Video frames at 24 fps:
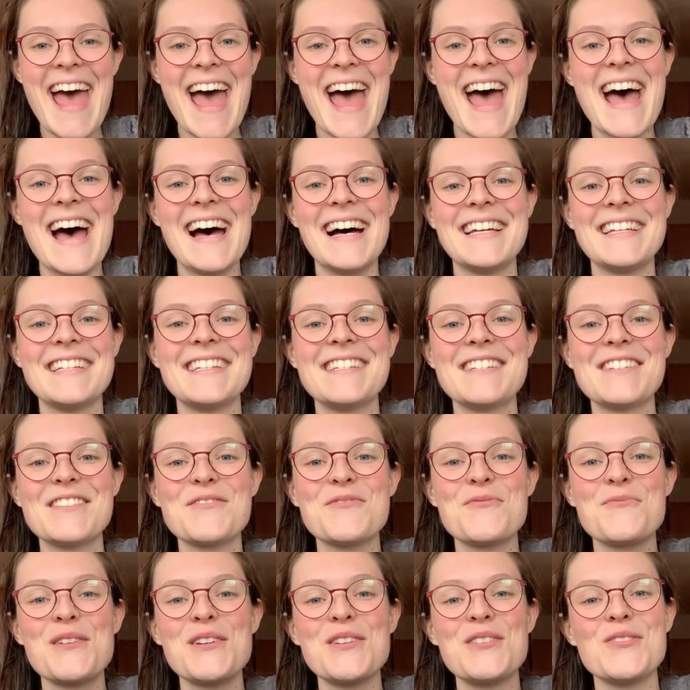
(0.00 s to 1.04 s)
And
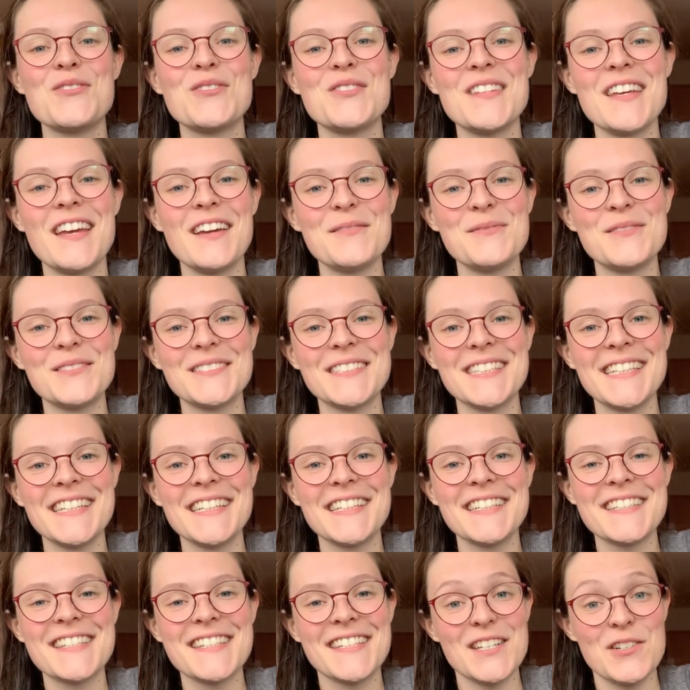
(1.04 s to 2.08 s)
when you're
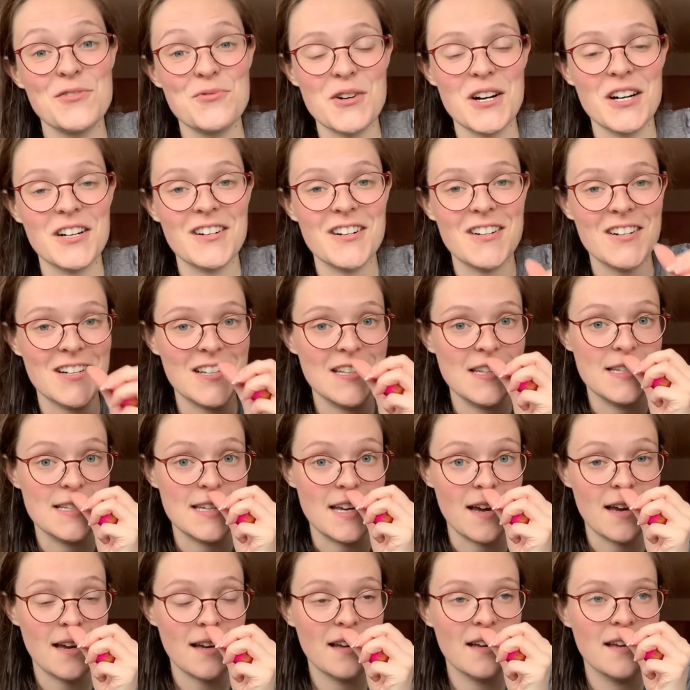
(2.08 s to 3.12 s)
sampling seawater on
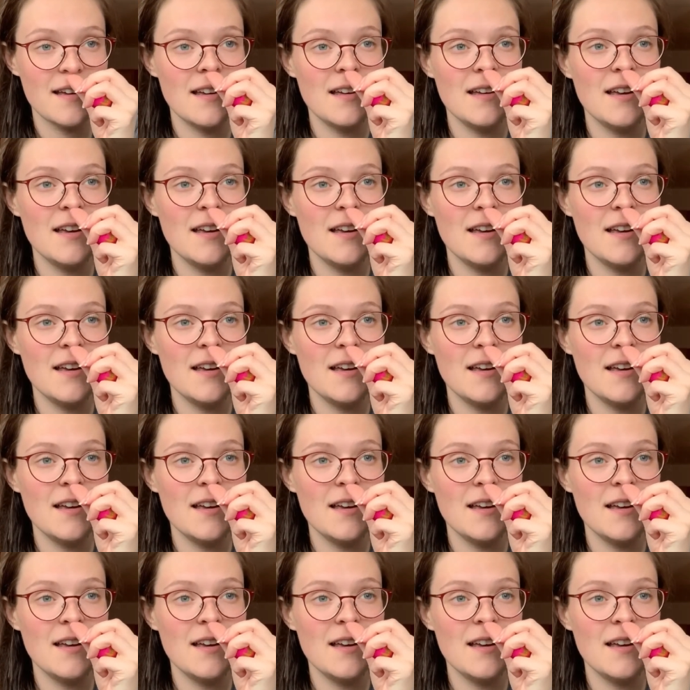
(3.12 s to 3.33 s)
deck,